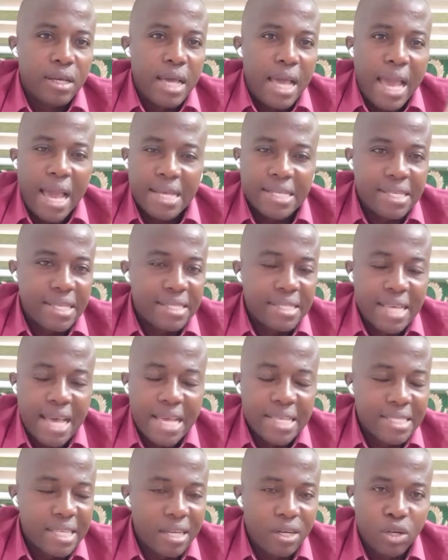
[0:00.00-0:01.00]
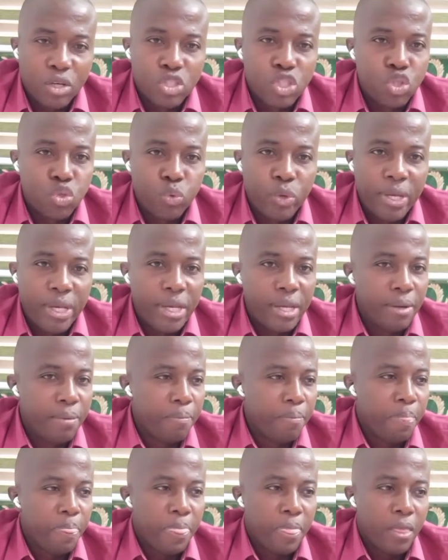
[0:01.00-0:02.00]
Exercise they're not
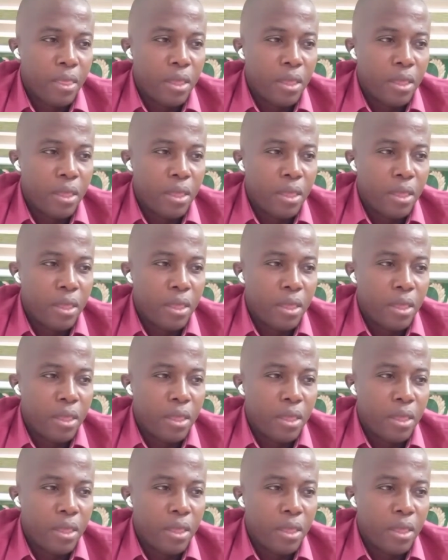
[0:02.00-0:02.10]
doing,